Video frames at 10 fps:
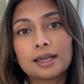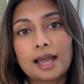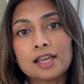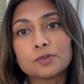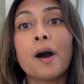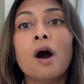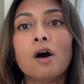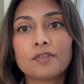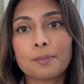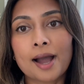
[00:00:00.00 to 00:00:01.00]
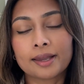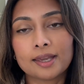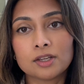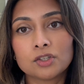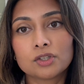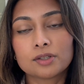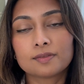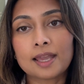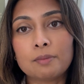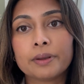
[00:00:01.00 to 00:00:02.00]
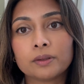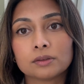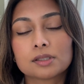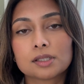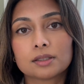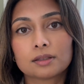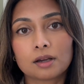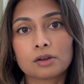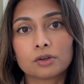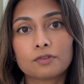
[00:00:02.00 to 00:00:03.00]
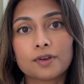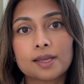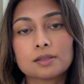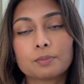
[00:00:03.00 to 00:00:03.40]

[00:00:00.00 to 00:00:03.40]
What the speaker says: as part of the package, they built the garden office,